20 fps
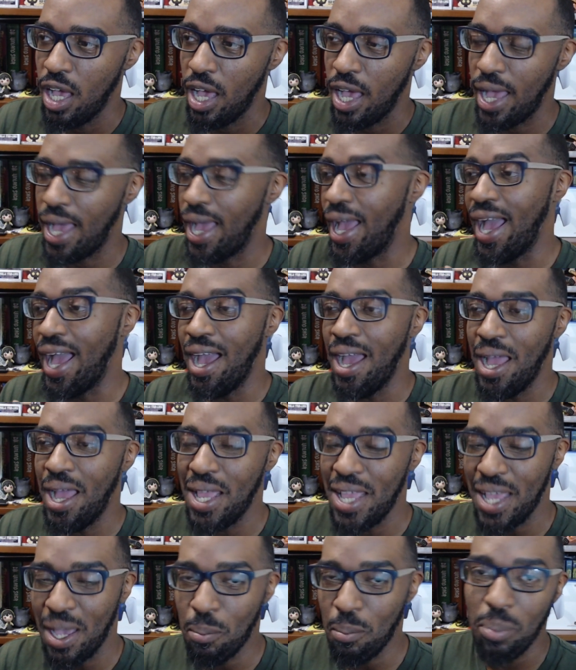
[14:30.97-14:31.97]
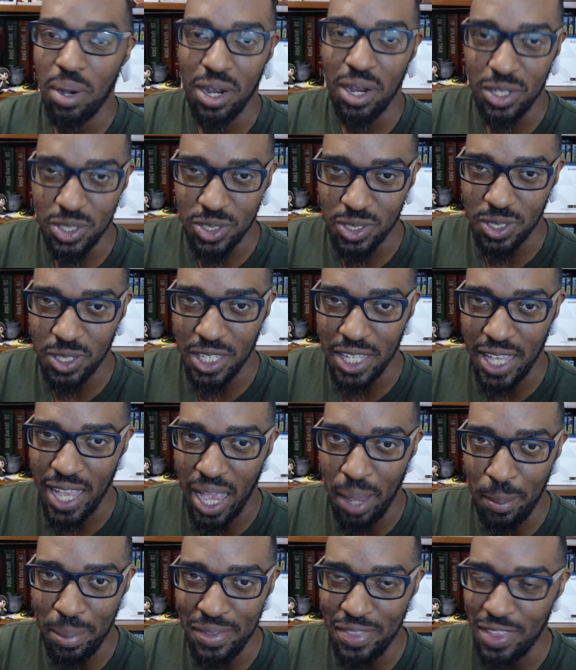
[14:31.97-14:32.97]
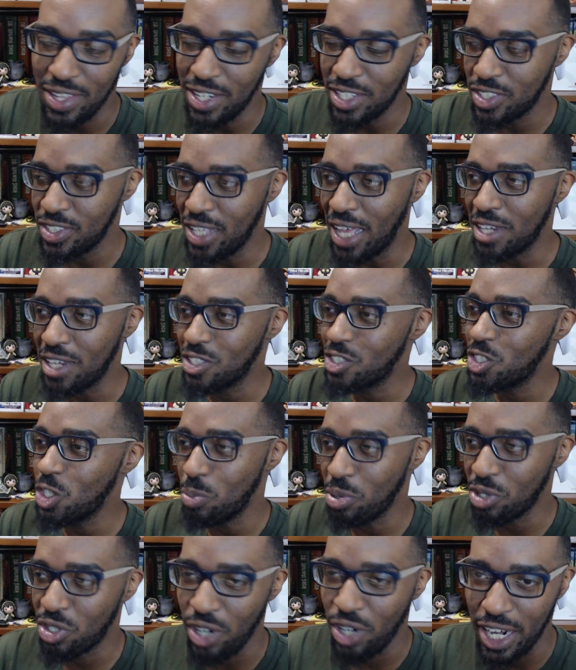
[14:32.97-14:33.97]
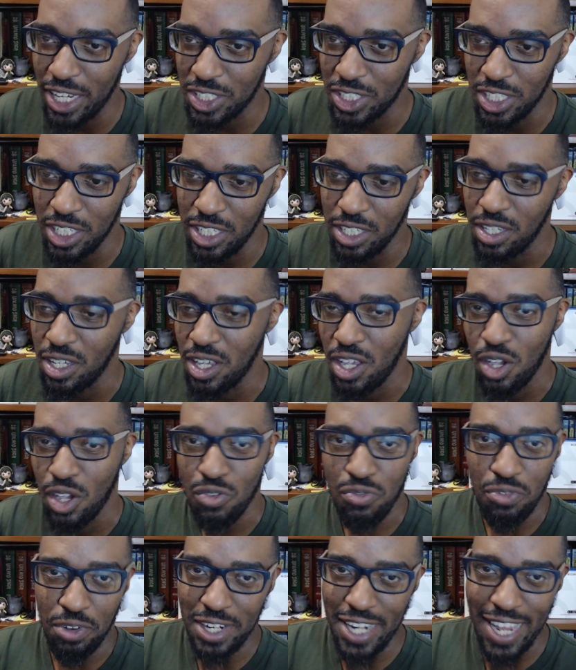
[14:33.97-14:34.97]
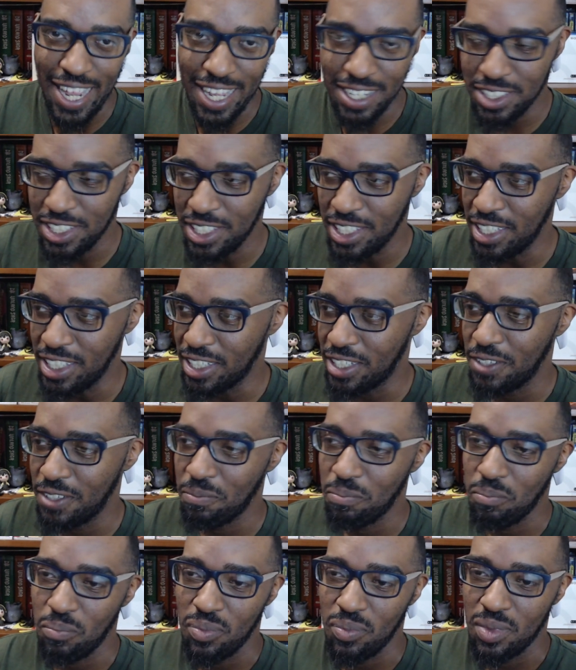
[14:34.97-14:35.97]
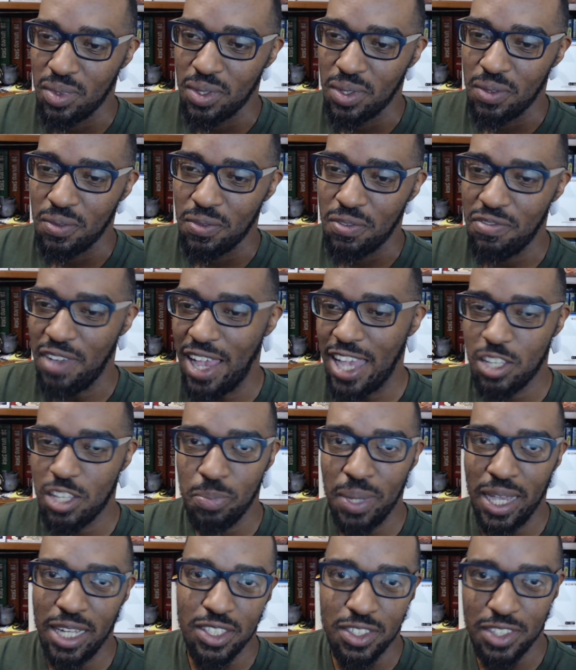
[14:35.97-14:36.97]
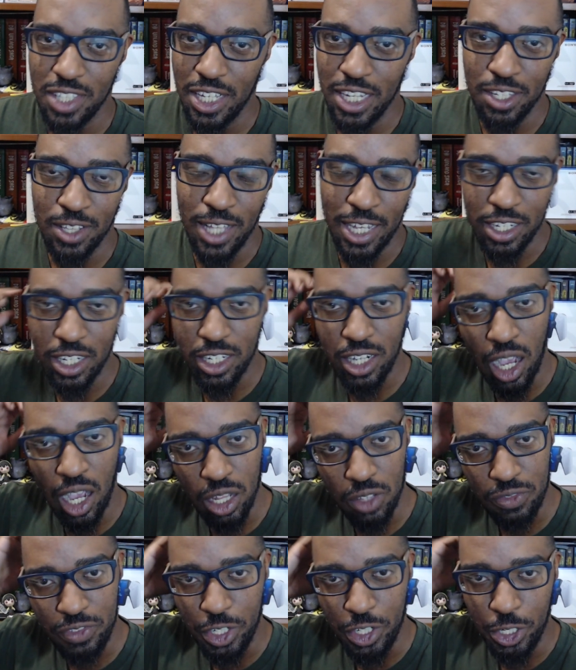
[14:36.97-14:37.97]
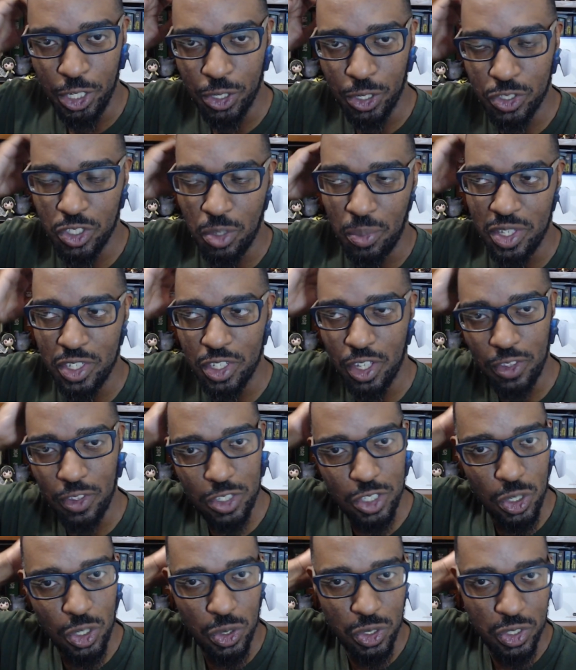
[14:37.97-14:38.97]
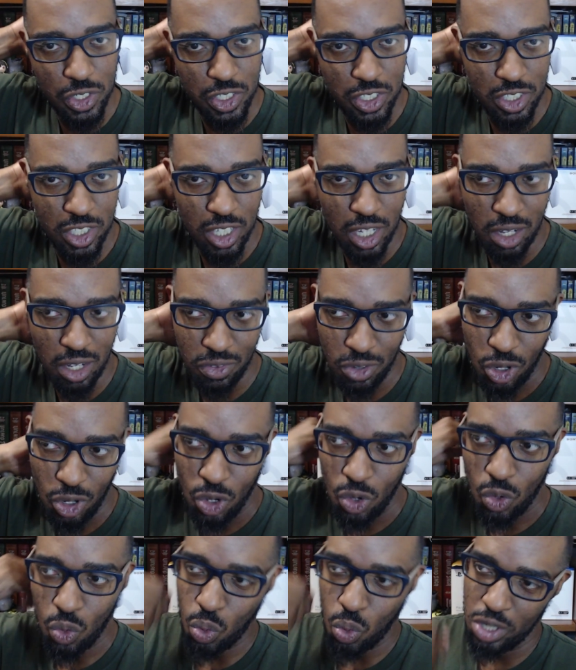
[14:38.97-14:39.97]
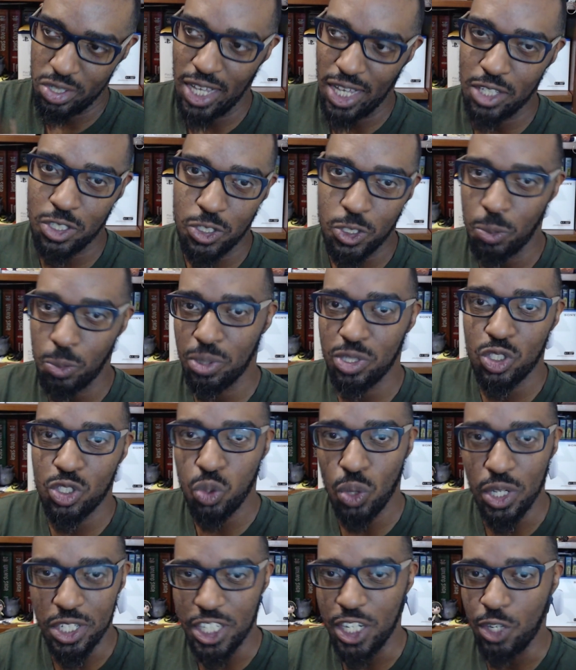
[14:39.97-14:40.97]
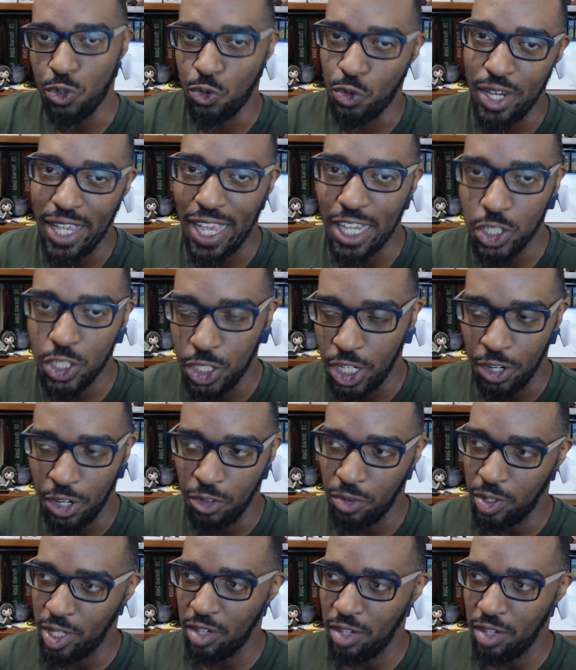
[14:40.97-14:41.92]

I am personally happy that it's not a super crazy, frenetic, fast-paced thing like a Call of Duty or some of these other shooters and stuff, where it's like super twitchy and reactionary or whatever.